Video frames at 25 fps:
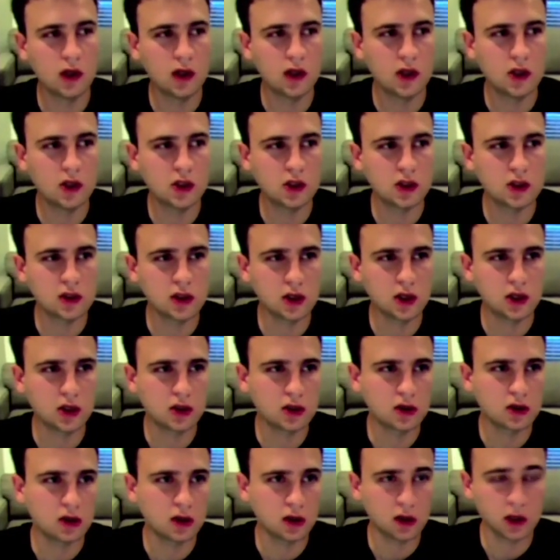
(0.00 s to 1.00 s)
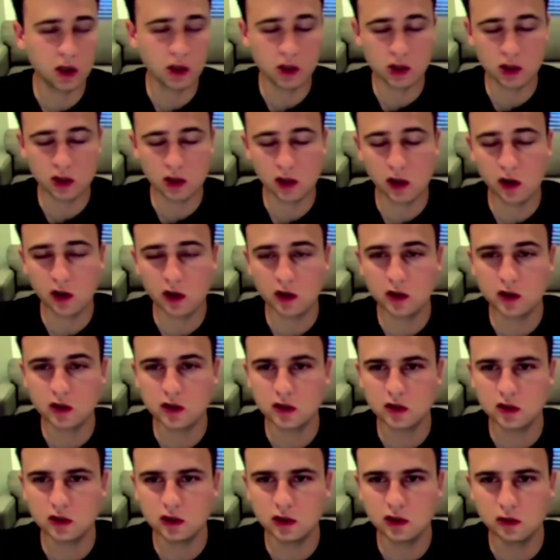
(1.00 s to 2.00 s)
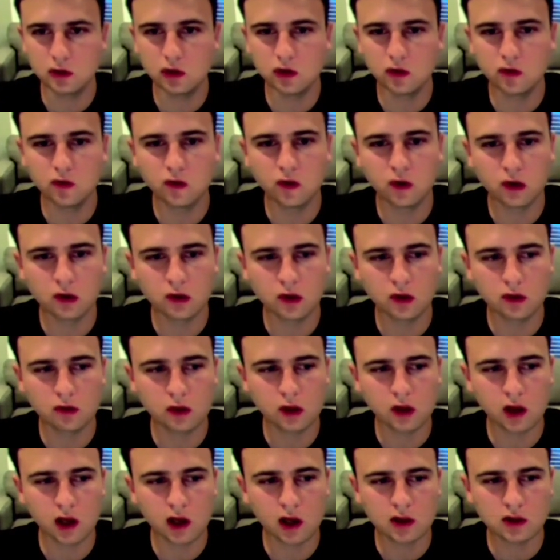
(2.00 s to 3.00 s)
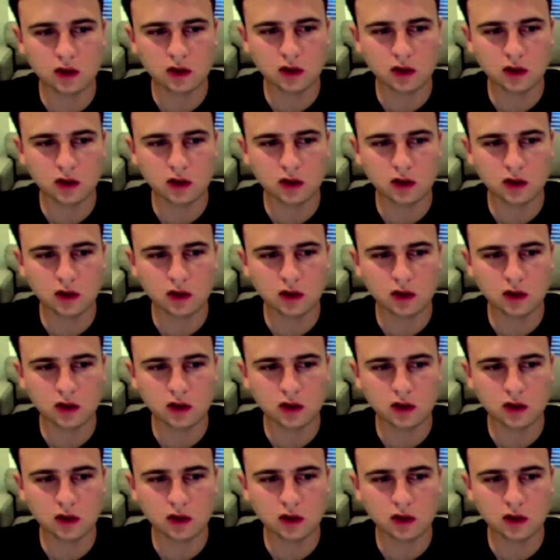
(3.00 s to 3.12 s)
legislators to move forward with that.